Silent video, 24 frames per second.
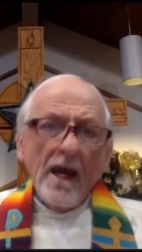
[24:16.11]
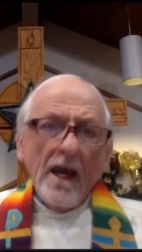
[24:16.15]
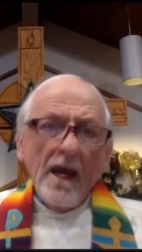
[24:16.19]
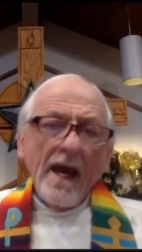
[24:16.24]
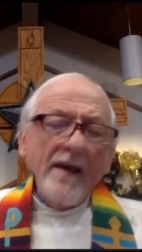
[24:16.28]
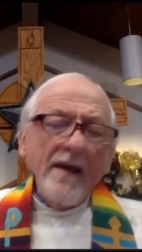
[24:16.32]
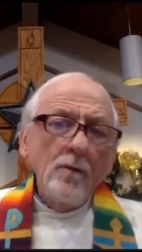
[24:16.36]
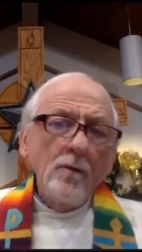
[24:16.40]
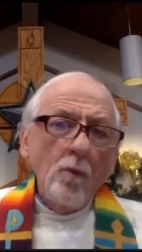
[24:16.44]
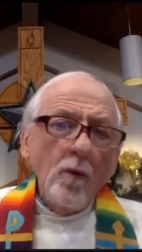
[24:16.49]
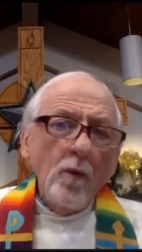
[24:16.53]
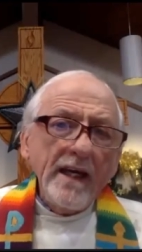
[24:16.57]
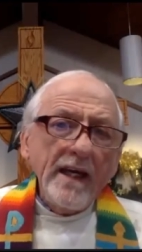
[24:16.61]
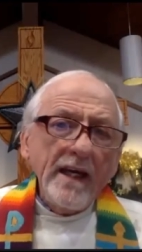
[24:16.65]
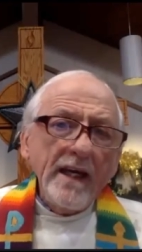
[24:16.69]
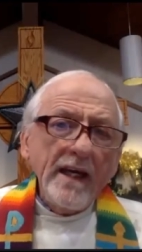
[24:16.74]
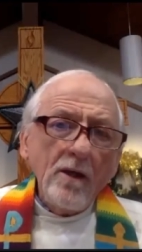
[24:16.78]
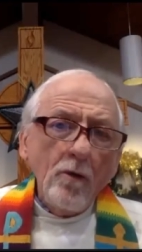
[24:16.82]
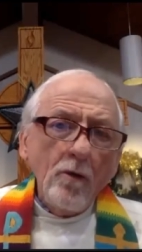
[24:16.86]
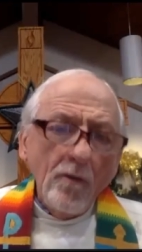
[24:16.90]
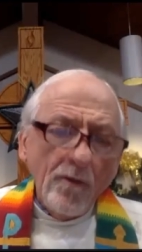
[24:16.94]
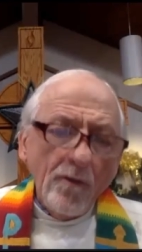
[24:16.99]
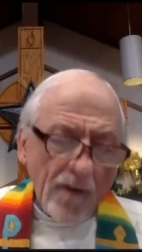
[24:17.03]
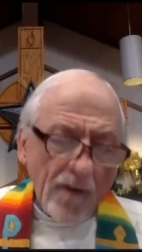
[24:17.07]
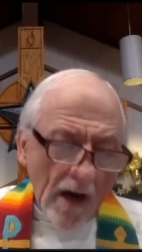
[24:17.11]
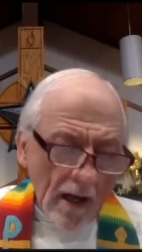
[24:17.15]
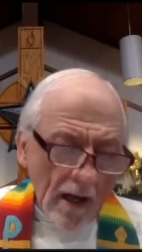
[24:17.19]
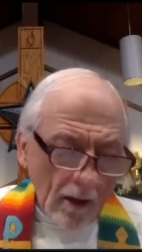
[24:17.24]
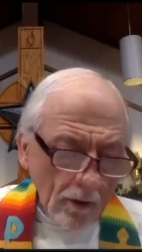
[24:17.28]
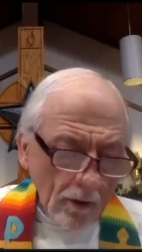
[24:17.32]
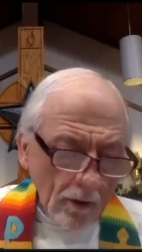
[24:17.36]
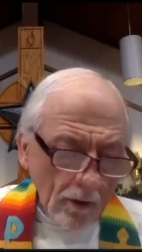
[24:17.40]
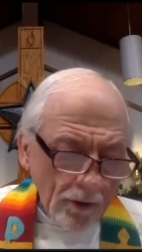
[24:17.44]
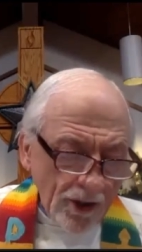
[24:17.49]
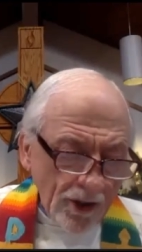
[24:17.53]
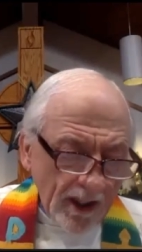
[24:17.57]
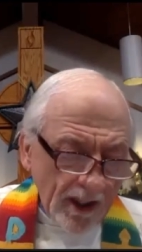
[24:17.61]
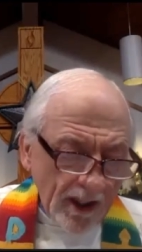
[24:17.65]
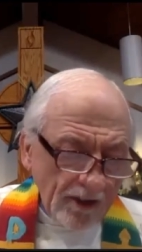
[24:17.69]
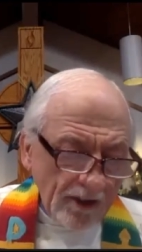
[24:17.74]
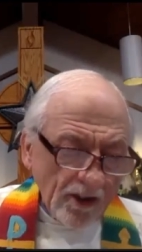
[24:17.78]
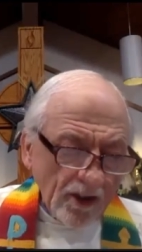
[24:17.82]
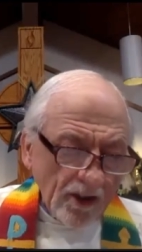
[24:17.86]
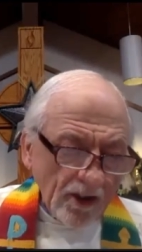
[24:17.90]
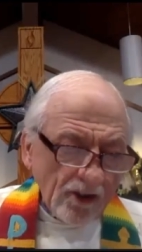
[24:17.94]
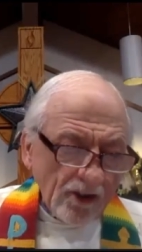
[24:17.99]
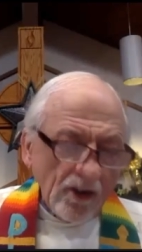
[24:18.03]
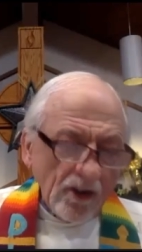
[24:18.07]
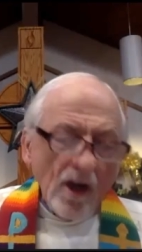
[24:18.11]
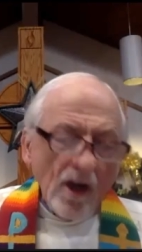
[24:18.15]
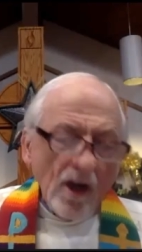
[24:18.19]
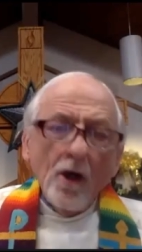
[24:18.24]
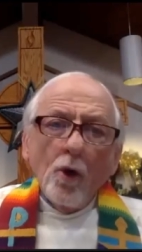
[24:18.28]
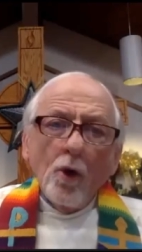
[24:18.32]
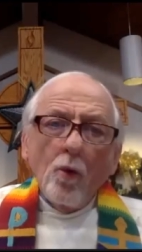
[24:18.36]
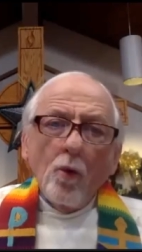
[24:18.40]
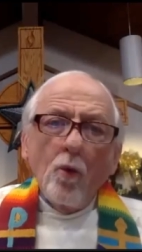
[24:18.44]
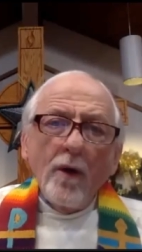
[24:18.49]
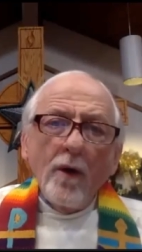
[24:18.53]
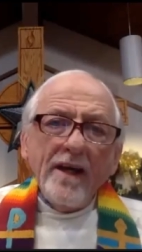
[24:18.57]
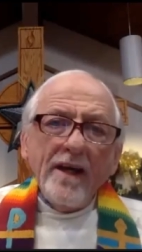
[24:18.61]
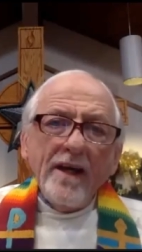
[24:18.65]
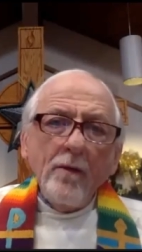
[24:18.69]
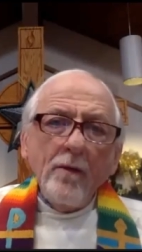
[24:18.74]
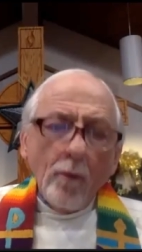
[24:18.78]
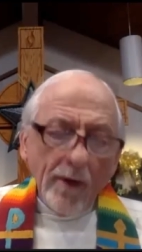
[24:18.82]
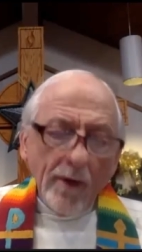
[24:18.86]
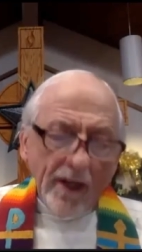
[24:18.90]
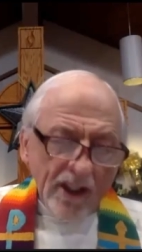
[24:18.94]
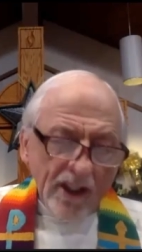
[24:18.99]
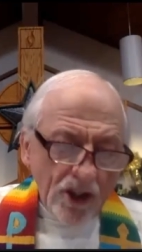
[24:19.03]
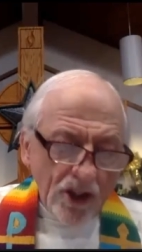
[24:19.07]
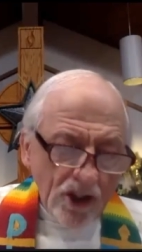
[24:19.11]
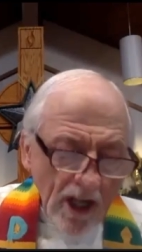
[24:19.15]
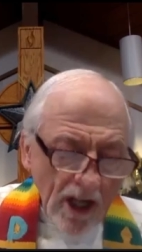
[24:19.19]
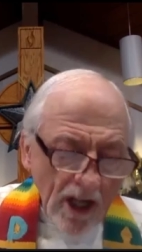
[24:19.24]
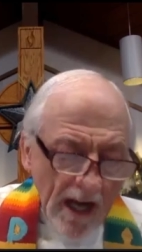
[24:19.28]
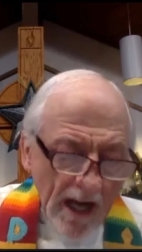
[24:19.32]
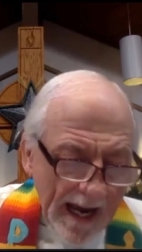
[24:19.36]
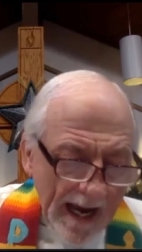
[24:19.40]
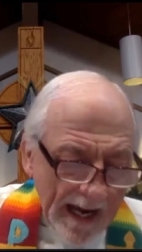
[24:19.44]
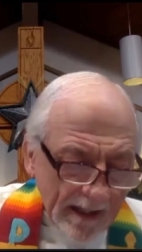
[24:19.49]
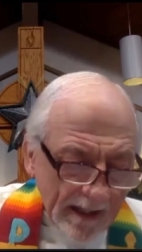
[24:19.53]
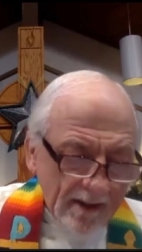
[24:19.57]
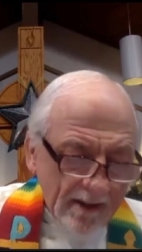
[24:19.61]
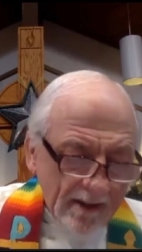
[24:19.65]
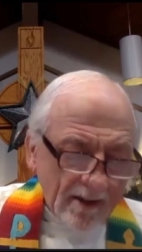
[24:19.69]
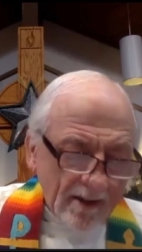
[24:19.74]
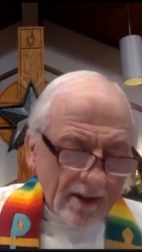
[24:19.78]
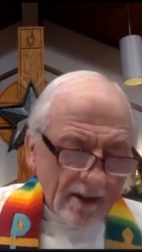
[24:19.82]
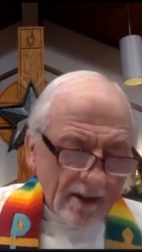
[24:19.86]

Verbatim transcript: And we who follow Jesus, we reject